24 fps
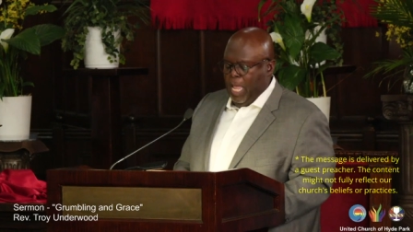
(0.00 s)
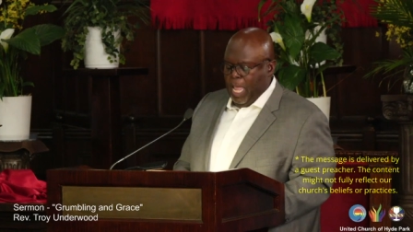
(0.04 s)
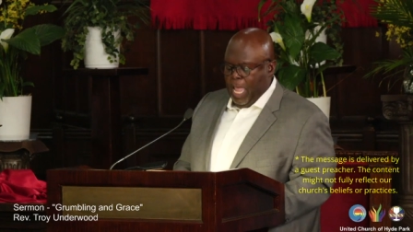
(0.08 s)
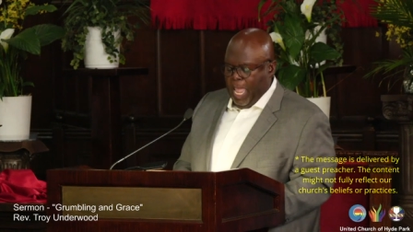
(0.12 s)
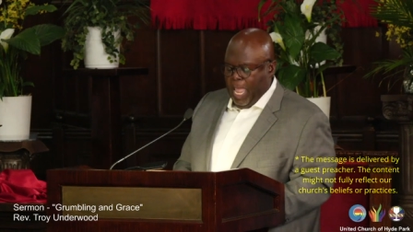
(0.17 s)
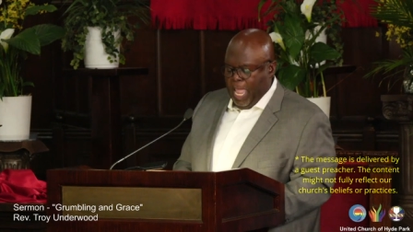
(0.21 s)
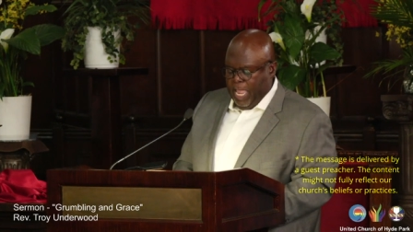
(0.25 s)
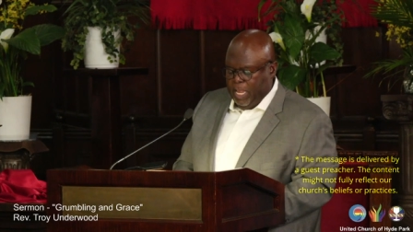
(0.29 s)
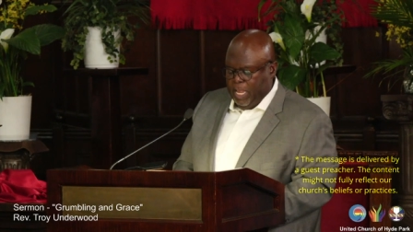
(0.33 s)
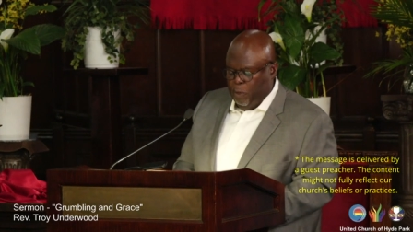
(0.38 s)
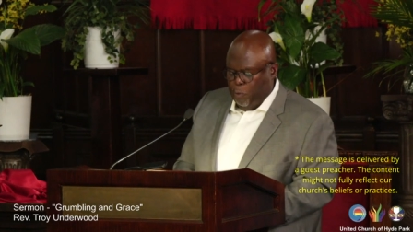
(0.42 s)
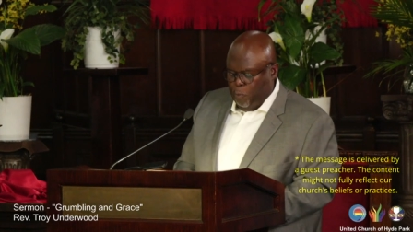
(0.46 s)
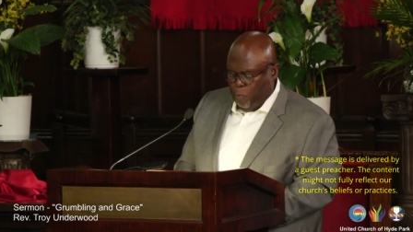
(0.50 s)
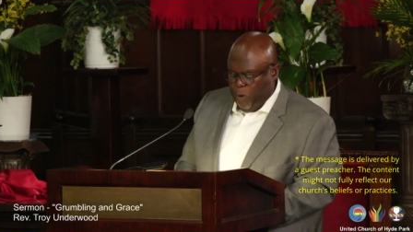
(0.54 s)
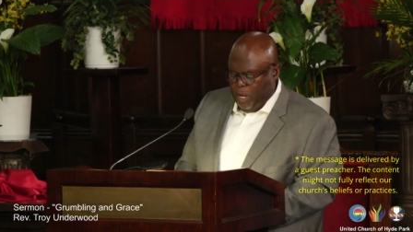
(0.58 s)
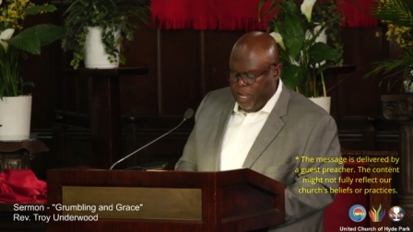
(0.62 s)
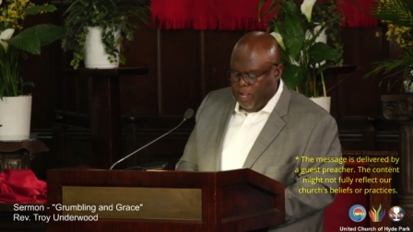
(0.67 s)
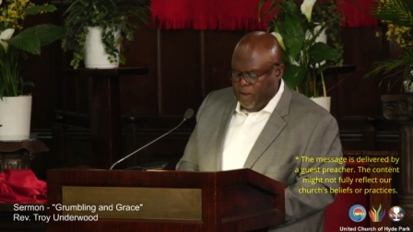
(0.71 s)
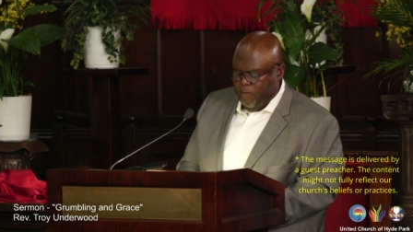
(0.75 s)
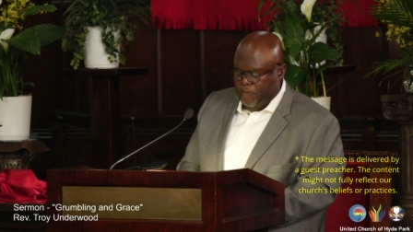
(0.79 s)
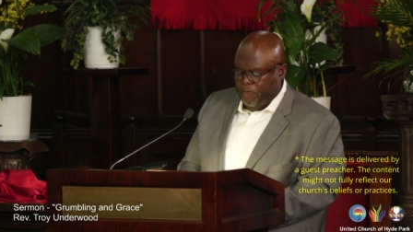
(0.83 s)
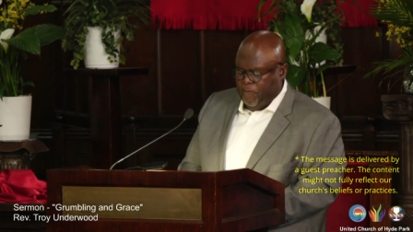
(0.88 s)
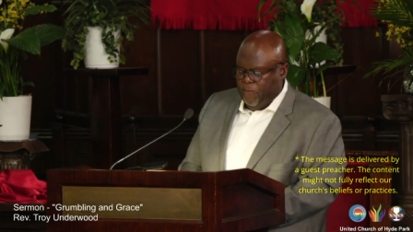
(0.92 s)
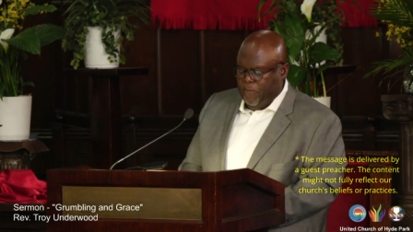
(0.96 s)
and
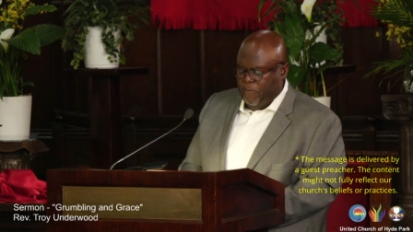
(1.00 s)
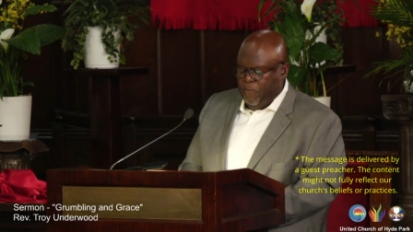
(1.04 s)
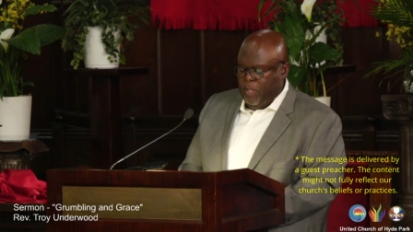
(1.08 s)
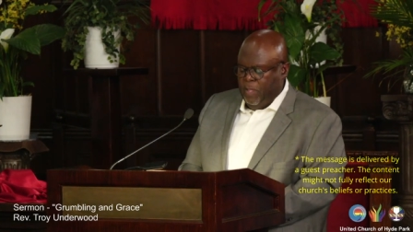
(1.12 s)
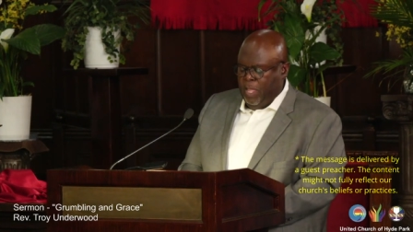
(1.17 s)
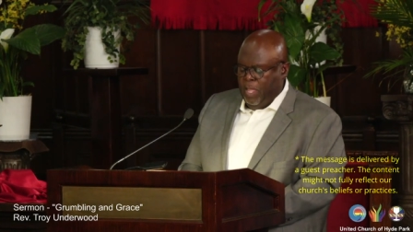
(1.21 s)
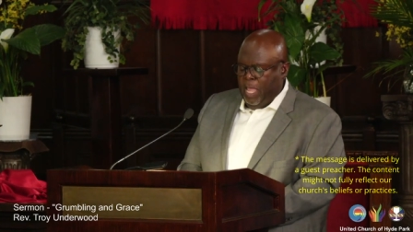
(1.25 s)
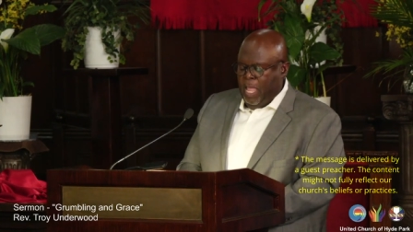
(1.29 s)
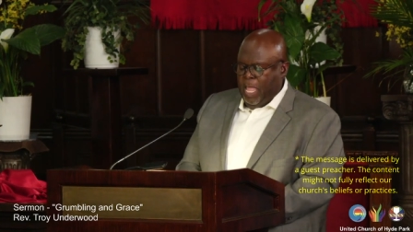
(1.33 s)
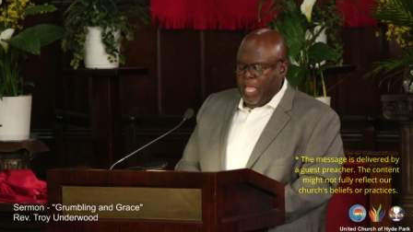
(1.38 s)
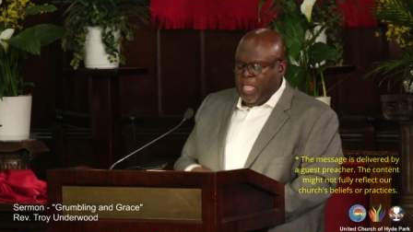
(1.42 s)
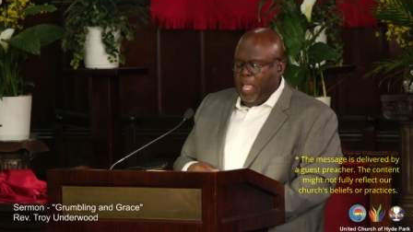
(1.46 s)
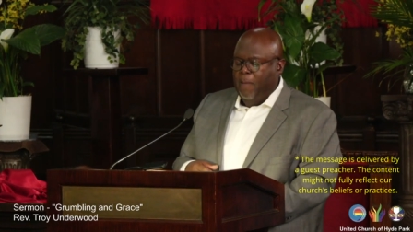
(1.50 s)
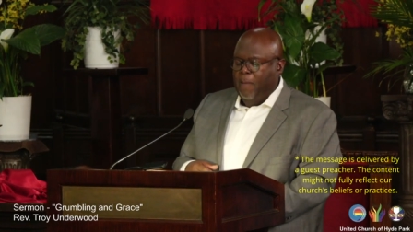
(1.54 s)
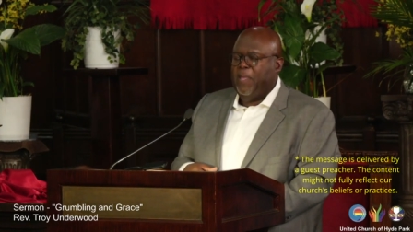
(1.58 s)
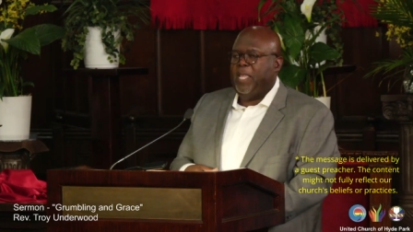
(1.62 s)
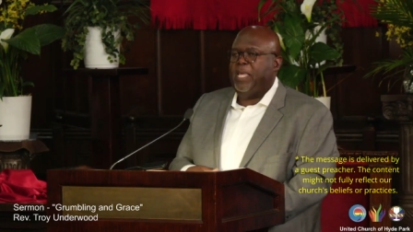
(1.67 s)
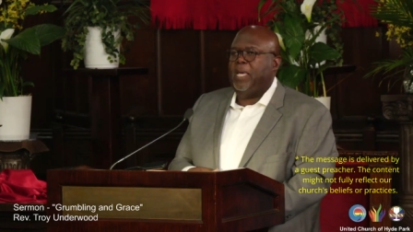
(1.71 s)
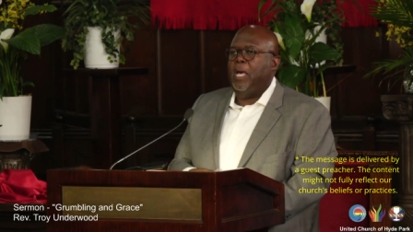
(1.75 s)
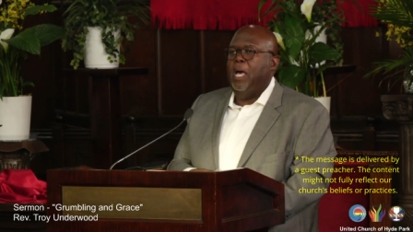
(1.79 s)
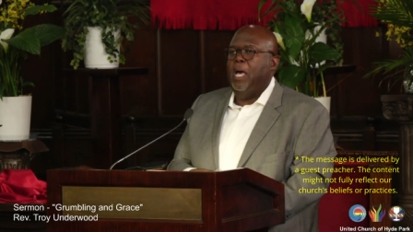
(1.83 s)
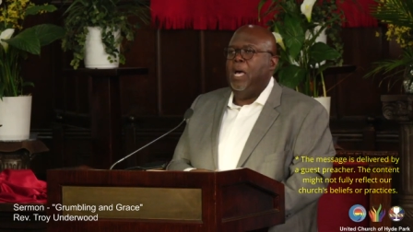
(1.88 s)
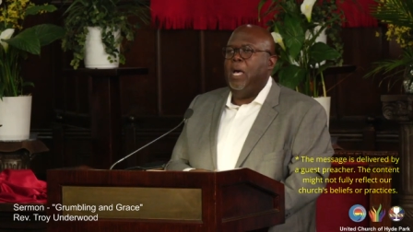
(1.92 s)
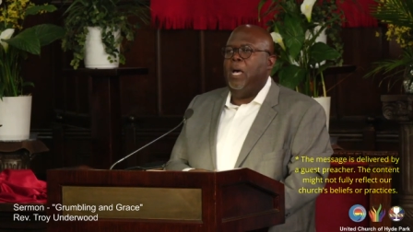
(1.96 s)
grief. They
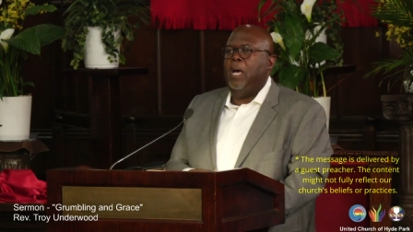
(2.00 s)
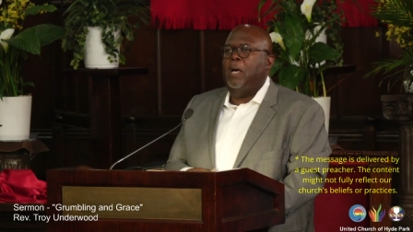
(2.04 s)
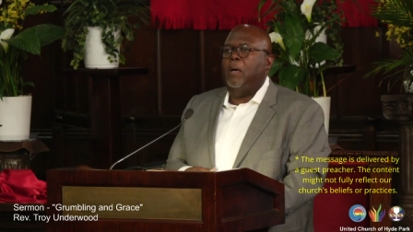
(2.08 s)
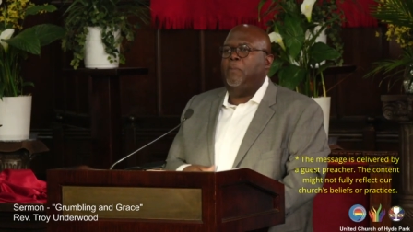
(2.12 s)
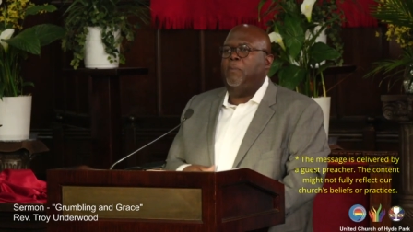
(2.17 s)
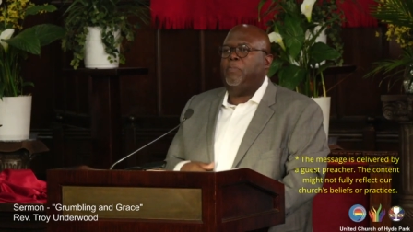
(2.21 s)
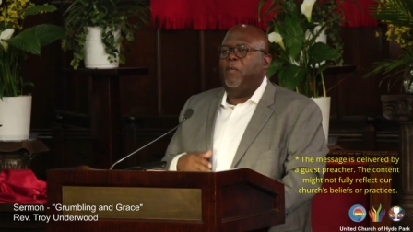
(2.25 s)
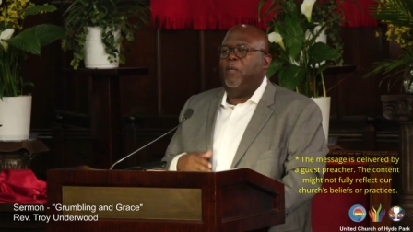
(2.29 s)
become,